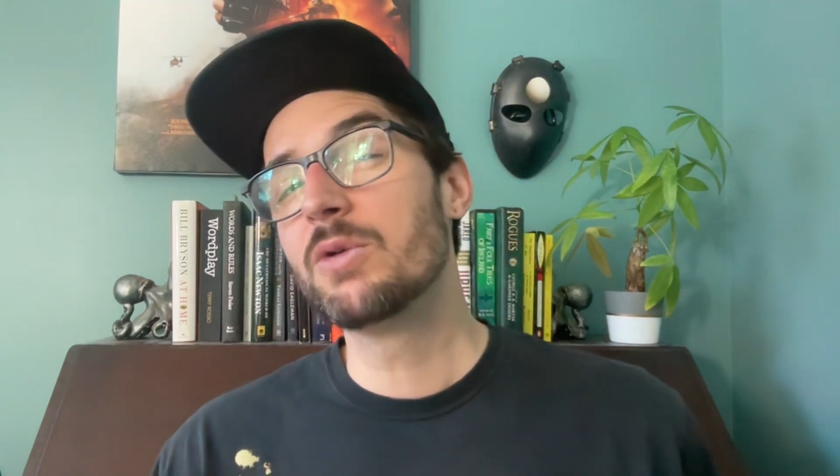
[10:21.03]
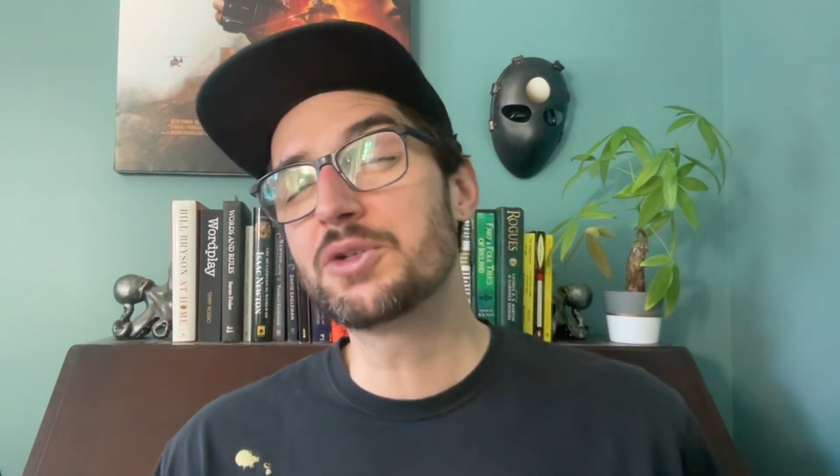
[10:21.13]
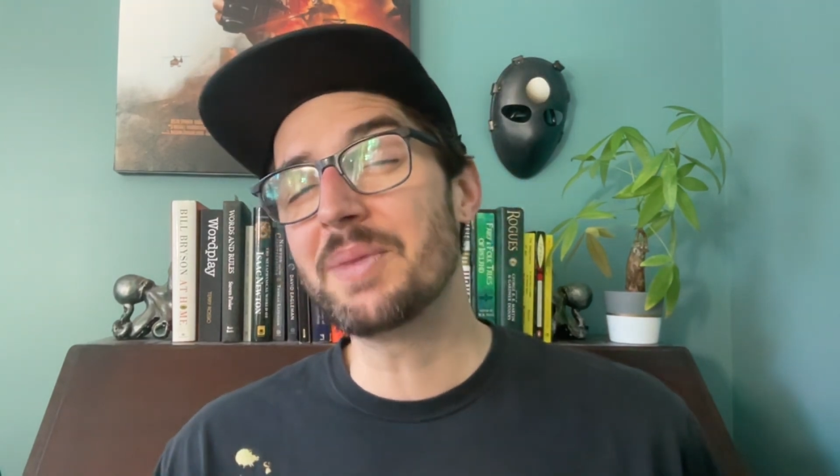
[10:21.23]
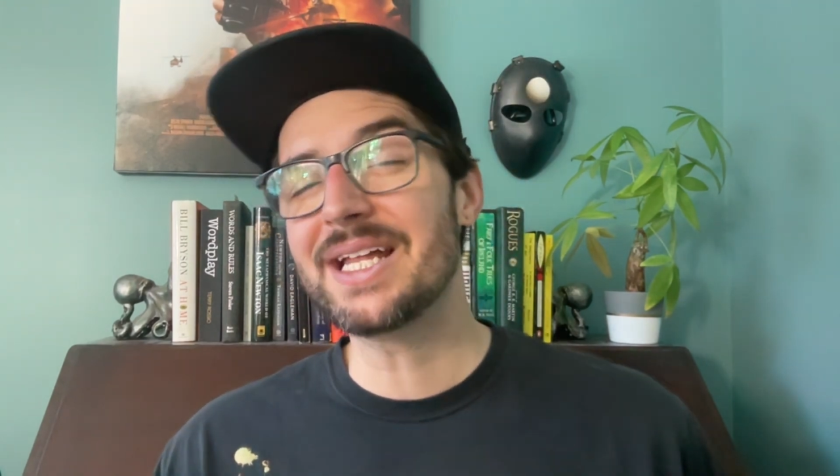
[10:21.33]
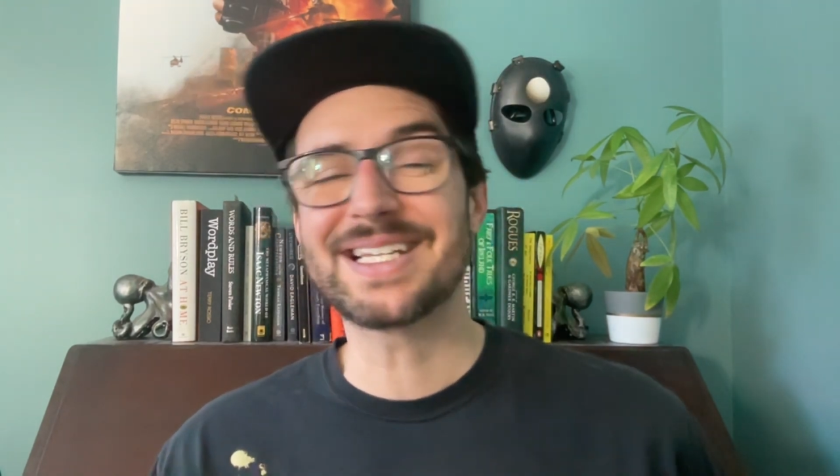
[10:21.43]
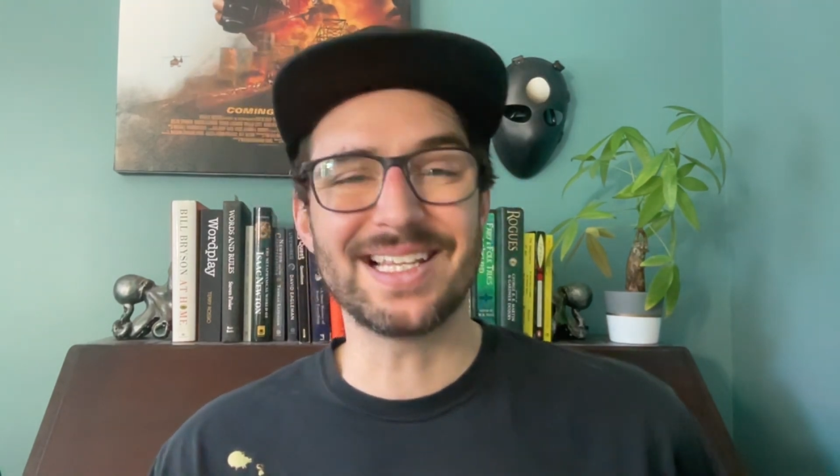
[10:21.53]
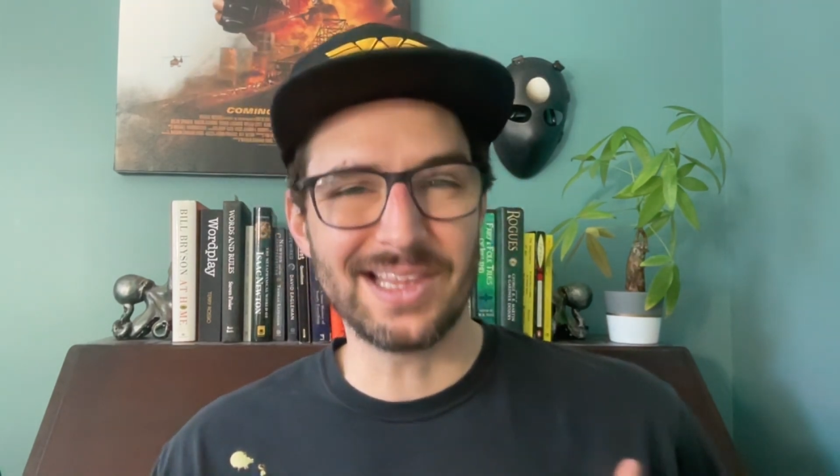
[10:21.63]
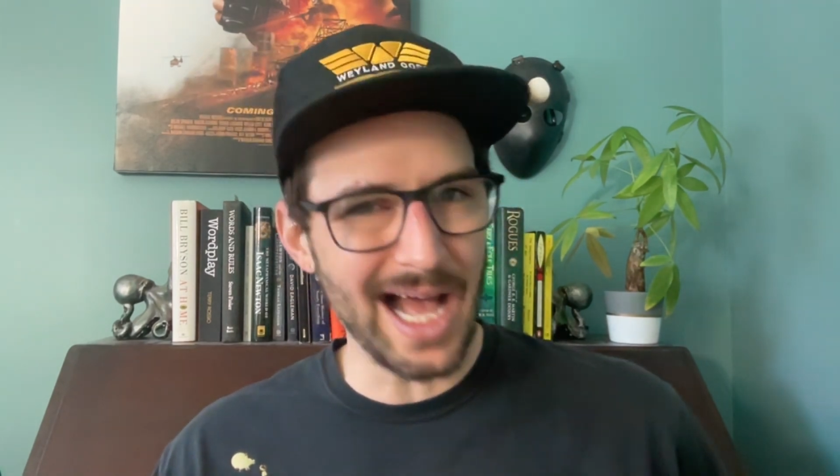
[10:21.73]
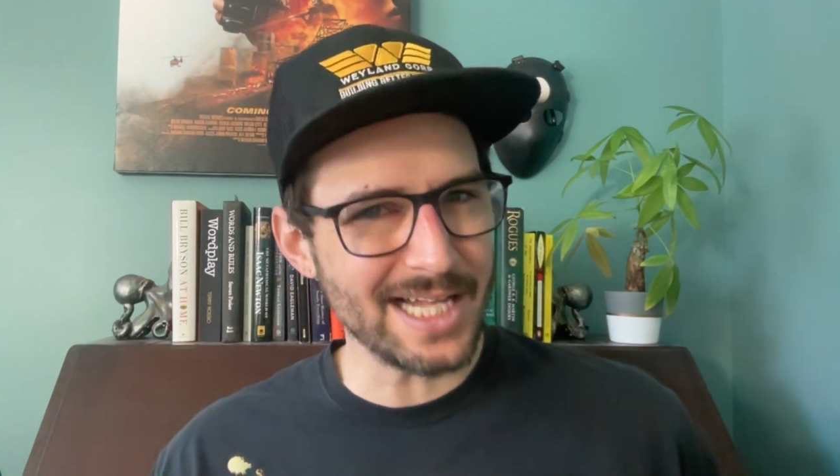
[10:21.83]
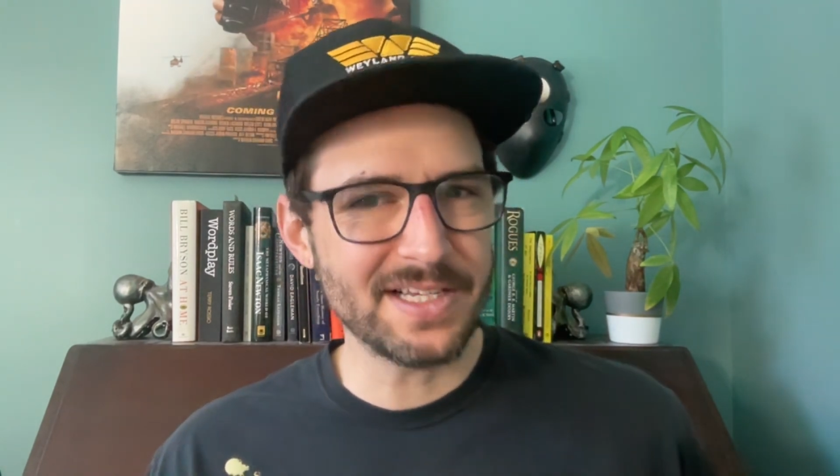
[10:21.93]
which means
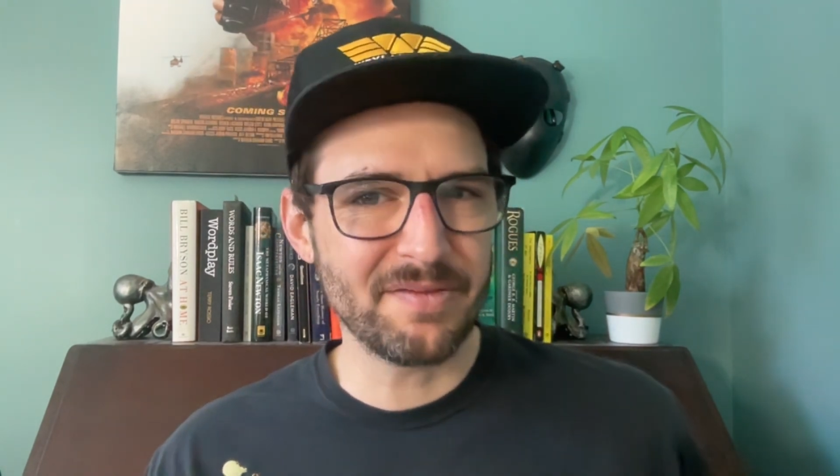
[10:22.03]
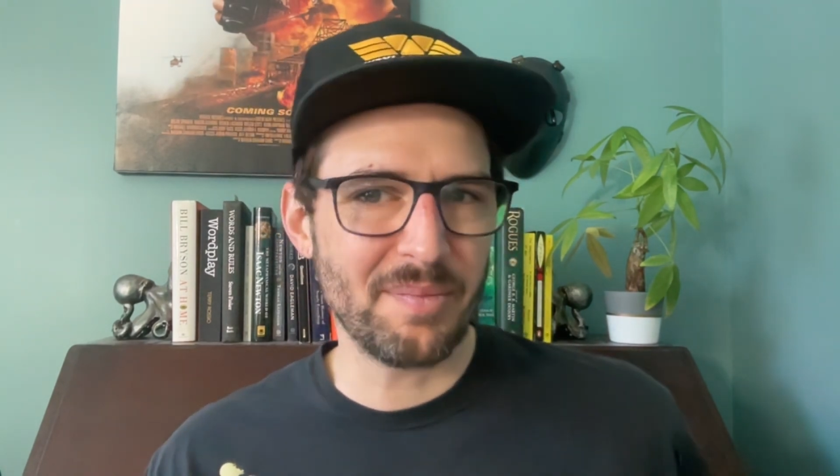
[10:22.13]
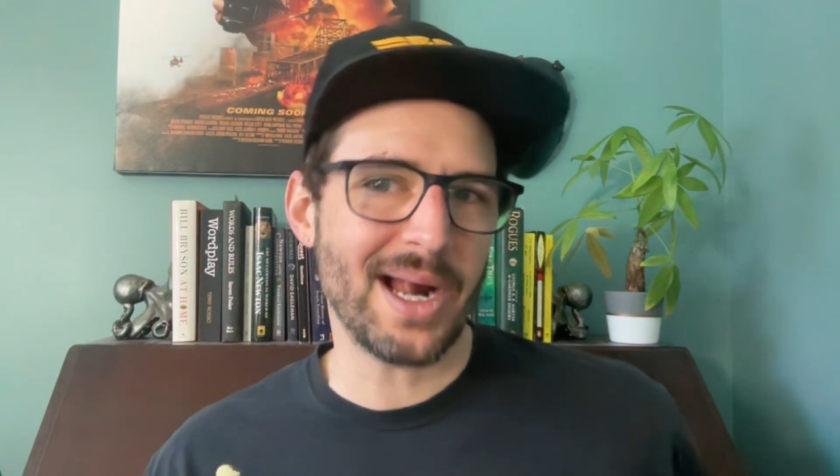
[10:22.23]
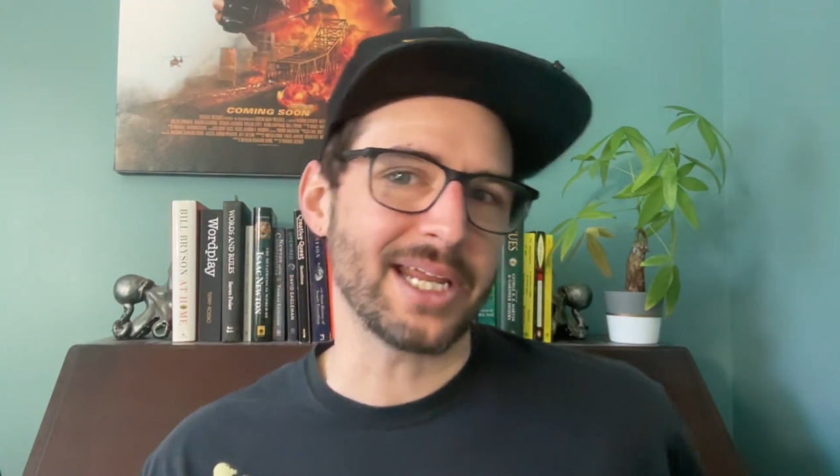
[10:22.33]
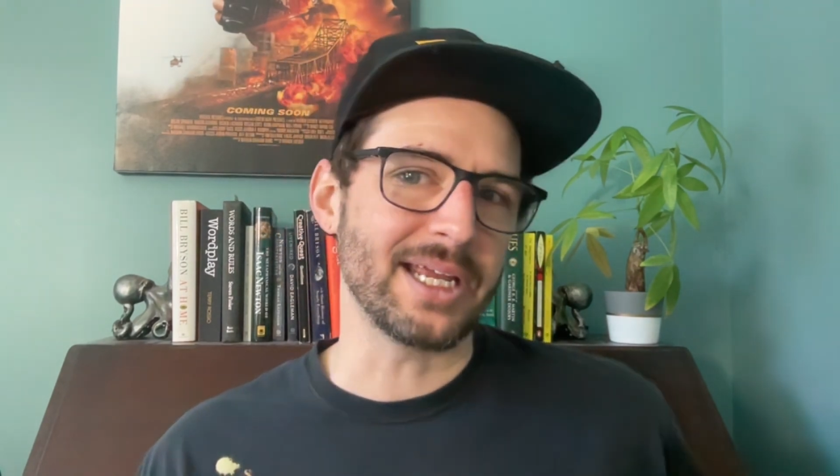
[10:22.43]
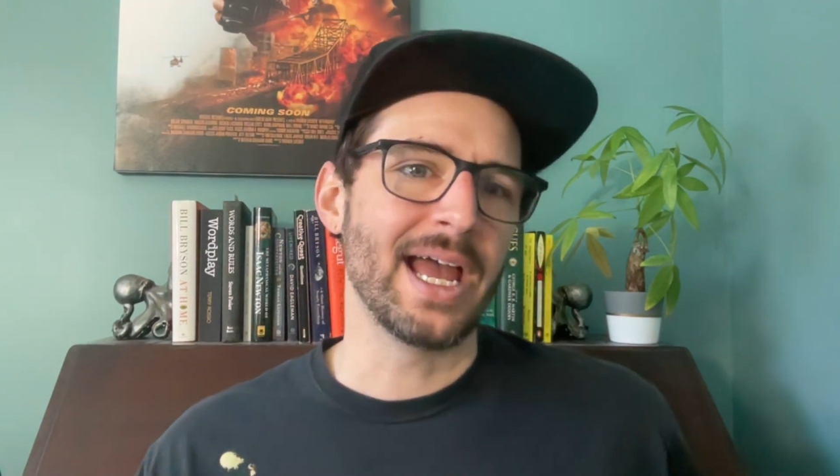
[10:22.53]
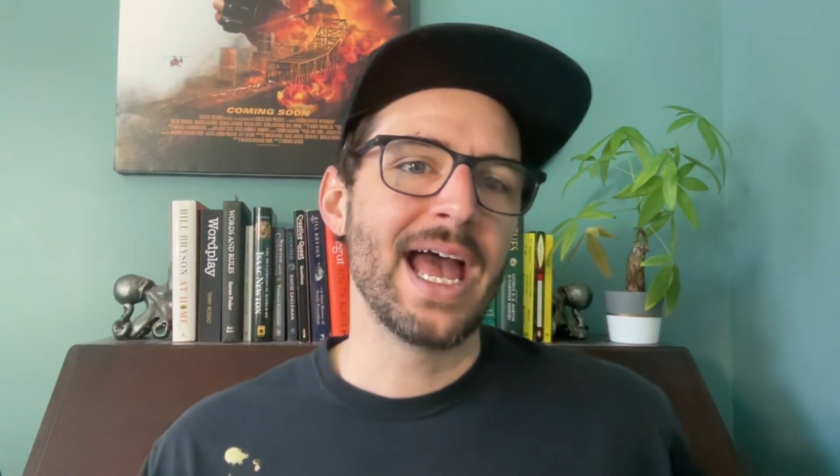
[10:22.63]
lots of money.